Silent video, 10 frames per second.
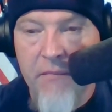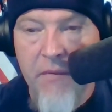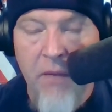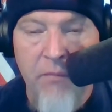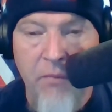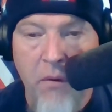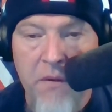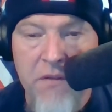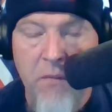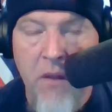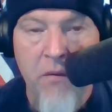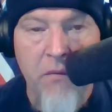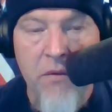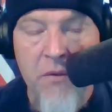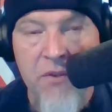reports from
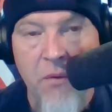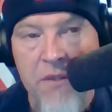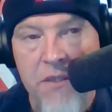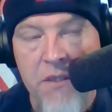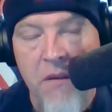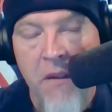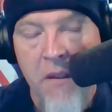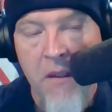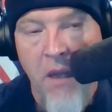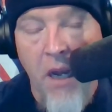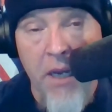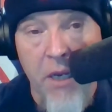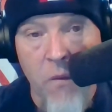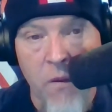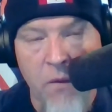other news sources
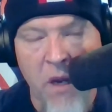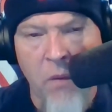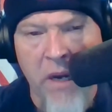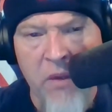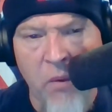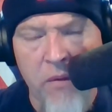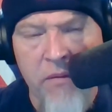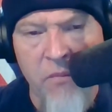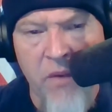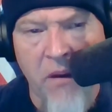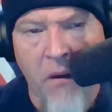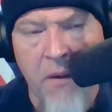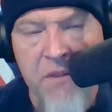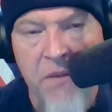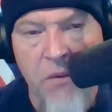here in the Great White North in
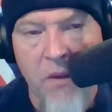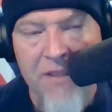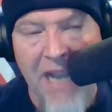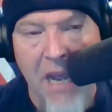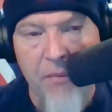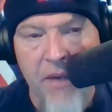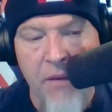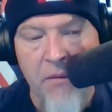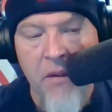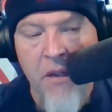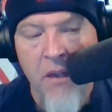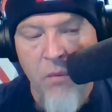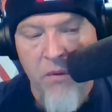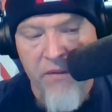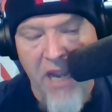regards to what's happening
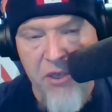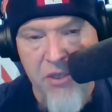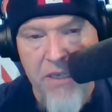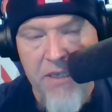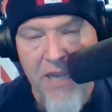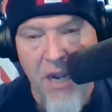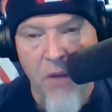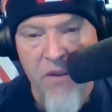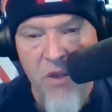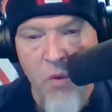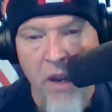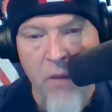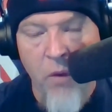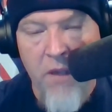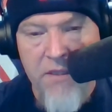with casualties. Now, the
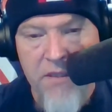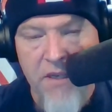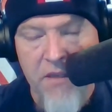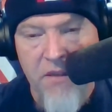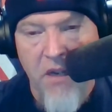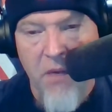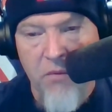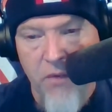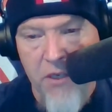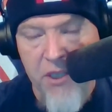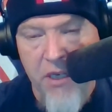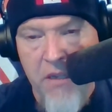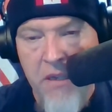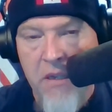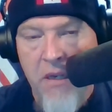UN wants to sit and talk with
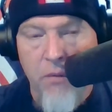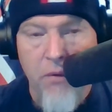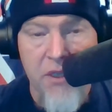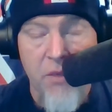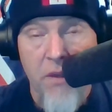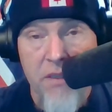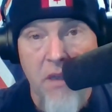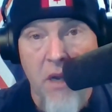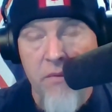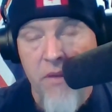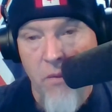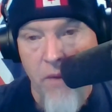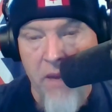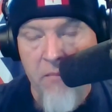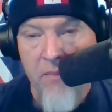Russia. Russia wants to talk with the
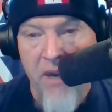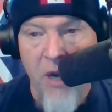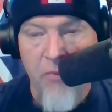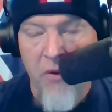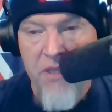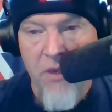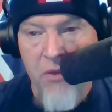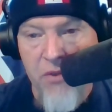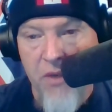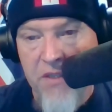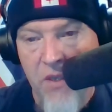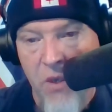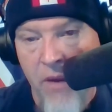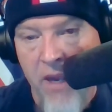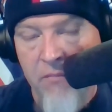UN, but I personally don't trust the
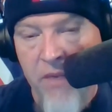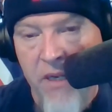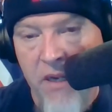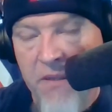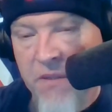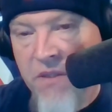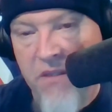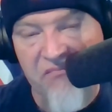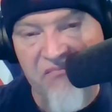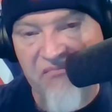UN because